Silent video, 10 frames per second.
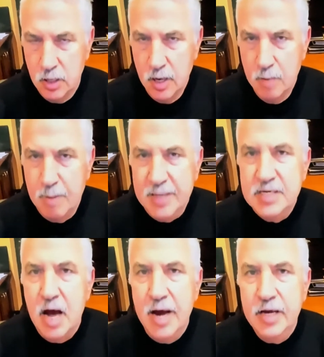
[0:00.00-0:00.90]
by
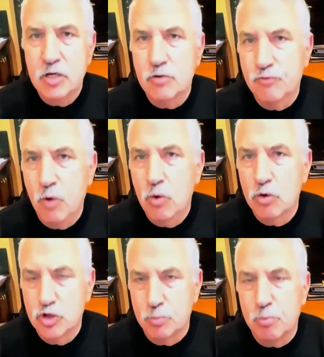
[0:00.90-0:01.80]
tying it to voter
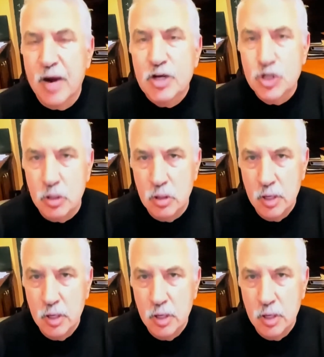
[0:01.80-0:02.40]
suppression